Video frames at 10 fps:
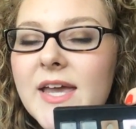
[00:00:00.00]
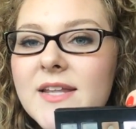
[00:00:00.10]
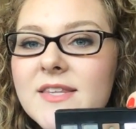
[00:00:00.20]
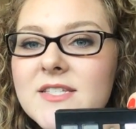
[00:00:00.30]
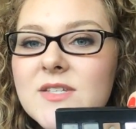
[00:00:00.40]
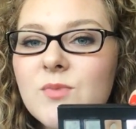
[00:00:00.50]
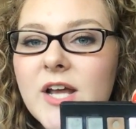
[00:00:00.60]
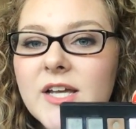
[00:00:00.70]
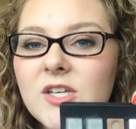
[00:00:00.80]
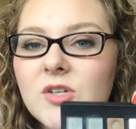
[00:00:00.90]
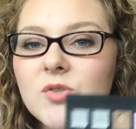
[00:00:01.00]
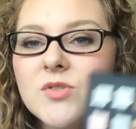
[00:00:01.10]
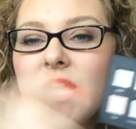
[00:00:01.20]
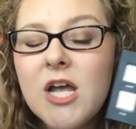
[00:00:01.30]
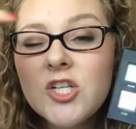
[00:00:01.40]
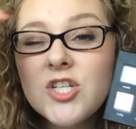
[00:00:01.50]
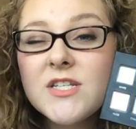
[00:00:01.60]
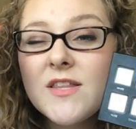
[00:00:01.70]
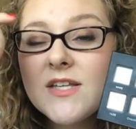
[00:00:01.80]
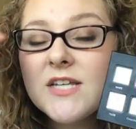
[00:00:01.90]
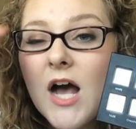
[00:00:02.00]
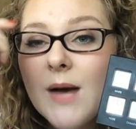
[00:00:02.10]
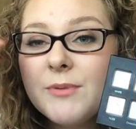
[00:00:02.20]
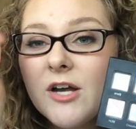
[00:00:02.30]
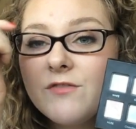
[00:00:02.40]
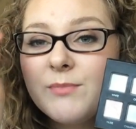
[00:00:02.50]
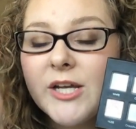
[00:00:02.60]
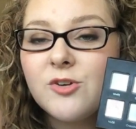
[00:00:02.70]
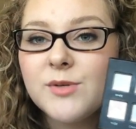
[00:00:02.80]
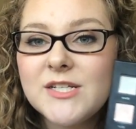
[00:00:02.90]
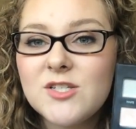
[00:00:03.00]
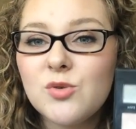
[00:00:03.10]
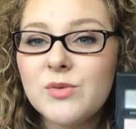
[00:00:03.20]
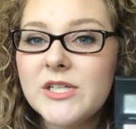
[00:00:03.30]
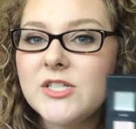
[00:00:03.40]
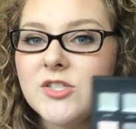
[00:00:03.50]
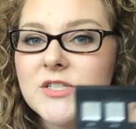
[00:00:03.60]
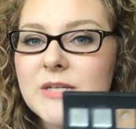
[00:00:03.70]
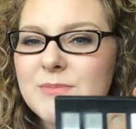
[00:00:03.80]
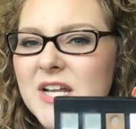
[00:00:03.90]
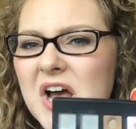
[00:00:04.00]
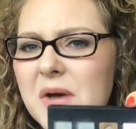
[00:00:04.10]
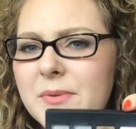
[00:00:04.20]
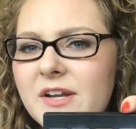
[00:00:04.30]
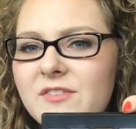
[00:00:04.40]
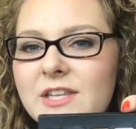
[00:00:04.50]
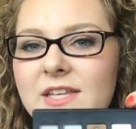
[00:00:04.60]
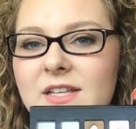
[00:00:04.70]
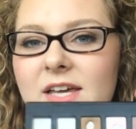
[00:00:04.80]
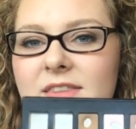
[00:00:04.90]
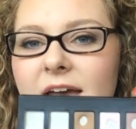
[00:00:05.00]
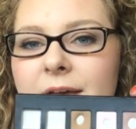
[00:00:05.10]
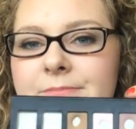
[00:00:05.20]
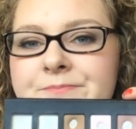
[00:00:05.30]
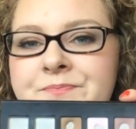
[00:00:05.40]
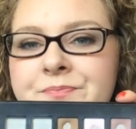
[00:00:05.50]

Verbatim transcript: and this is what I use just on the top of my crease to really deepen it up and everything like that.